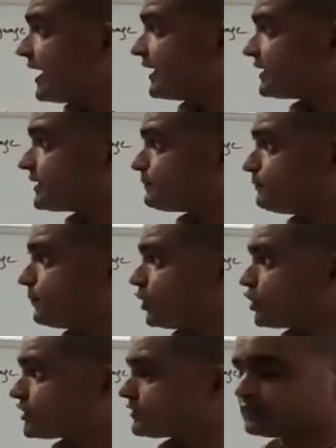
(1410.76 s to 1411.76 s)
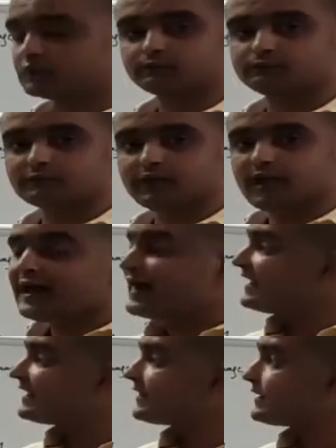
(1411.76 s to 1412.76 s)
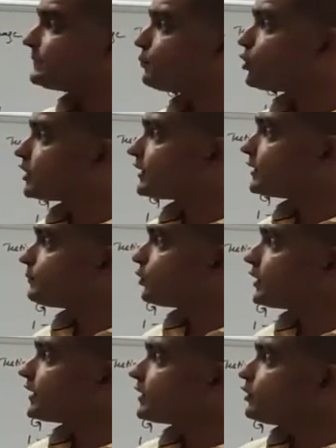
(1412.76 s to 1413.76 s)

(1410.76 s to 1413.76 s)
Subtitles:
as possible. Another important point